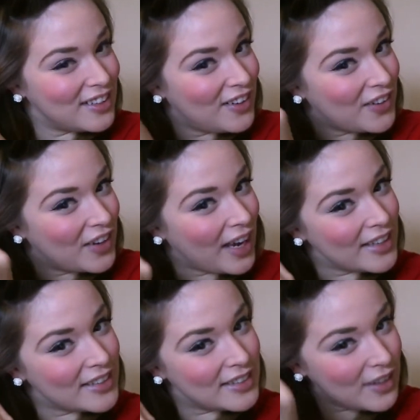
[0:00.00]

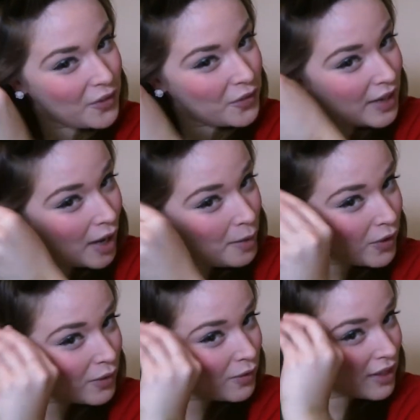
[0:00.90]
Okay, so now I'm
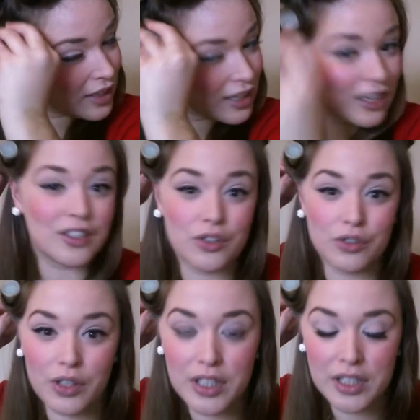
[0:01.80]
going with the littlest
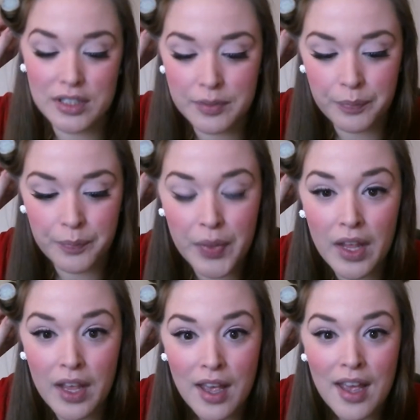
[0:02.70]
rollers.
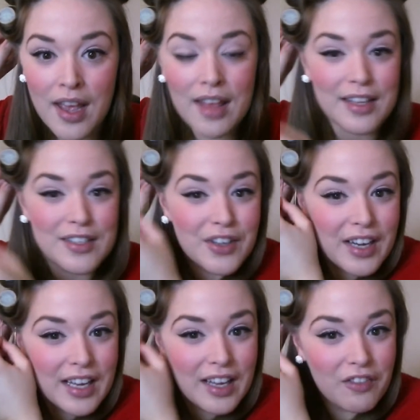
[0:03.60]
These are going
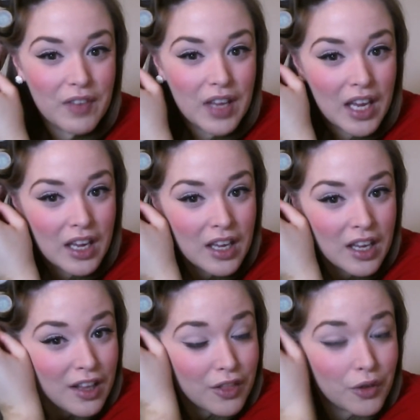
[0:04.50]
to give me
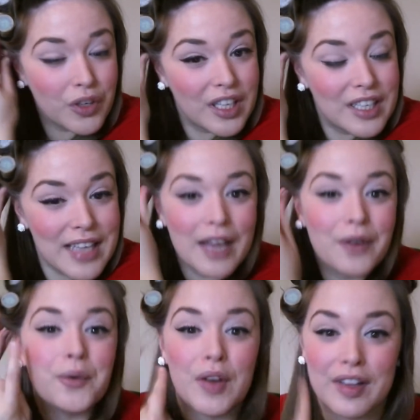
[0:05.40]
the really tight
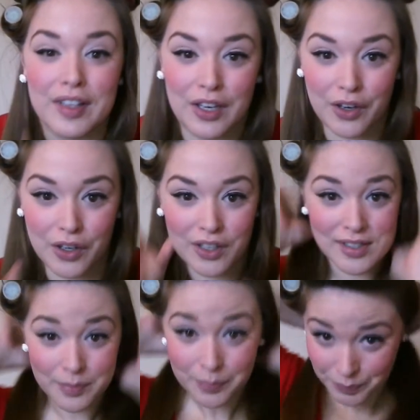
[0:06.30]
ringletty curls.